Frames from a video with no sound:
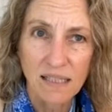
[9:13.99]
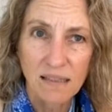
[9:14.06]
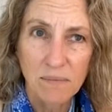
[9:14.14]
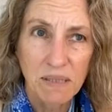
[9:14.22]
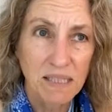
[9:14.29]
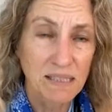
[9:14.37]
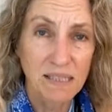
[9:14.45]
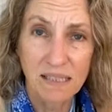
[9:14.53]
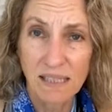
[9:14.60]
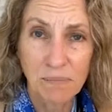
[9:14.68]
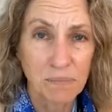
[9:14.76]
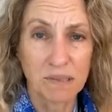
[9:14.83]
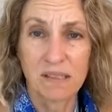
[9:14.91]
because the
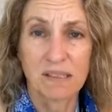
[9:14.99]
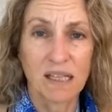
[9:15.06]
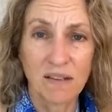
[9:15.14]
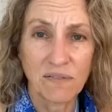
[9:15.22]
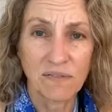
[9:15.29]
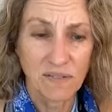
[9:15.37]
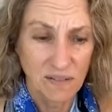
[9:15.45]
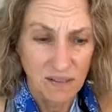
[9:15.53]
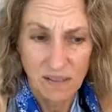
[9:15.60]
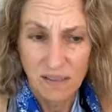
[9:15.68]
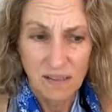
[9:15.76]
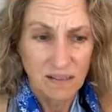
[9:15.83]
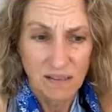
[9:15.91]
simple stuff
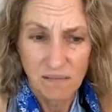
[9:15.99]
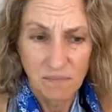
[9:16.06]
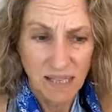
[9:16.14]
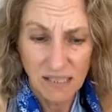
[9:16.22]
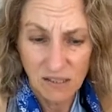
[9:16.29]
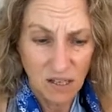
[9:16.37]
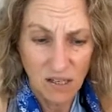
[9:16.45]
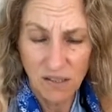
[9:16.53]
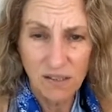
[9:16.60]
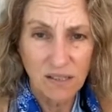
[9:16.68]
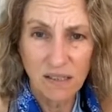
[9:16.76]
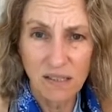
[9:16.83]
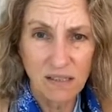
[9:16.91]
makes all
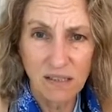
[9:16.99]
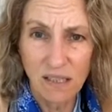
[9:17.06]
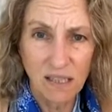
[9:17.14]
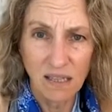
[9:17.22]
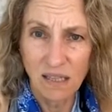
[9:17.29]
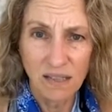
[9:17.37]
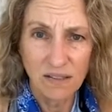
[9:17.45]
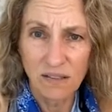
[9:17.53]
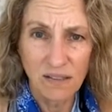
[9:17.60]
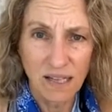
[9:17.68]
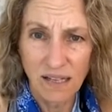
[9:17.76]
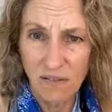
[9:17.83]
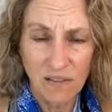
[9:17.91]
the little
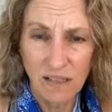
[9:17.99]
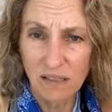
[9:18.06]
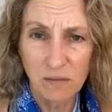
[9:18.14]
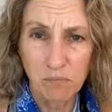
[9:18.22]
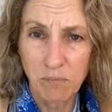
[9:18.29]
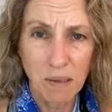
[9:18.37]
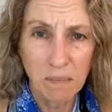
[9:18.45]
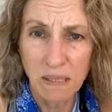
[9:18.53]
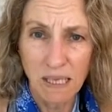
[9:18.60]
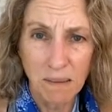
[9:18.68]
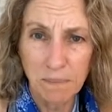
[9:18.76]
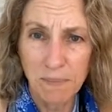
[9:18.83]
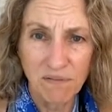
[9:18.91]
underlying things bubble
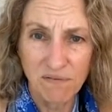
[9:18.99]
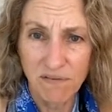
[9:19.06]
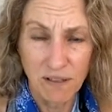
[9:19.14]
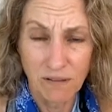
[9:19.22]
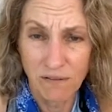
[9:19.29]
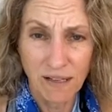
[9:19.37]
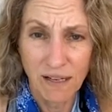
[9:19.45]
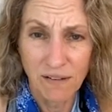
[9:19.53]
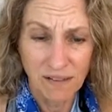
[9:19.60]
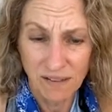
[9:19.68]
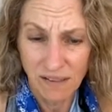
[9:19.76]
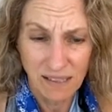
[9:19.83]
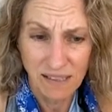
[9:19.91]
up. If they're there,
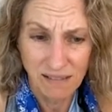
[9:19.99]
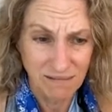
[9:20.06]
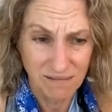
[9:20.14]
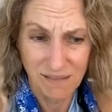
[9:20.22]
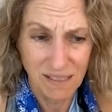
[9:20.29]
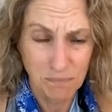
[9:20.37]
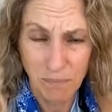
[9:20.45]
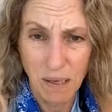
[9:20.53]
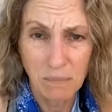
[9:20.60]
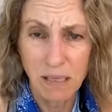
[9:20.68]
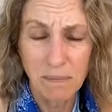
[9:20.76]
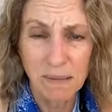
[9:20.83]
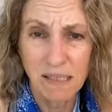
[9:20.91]
they're going to
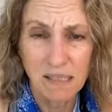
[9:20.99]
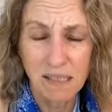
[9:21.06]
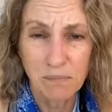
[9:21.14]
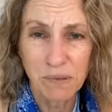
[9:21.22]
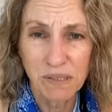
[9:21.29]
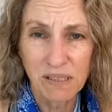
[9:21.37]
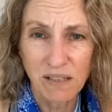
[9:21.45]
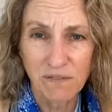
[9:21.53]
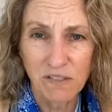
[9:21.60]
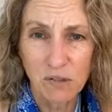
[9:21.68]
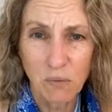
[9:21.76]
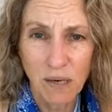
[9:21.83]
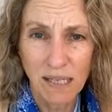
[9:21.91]
bubble up in the simple stuff
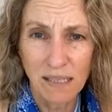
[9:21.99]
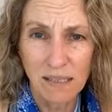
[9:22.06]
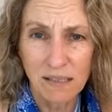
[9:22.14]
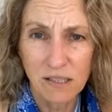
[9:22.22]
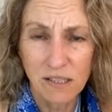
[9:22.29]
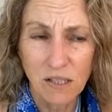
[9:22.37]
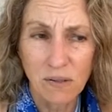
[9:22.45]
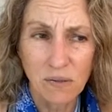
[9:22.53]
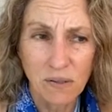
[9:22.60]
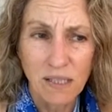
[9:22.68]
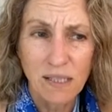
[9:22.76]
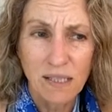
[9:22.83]
as well. So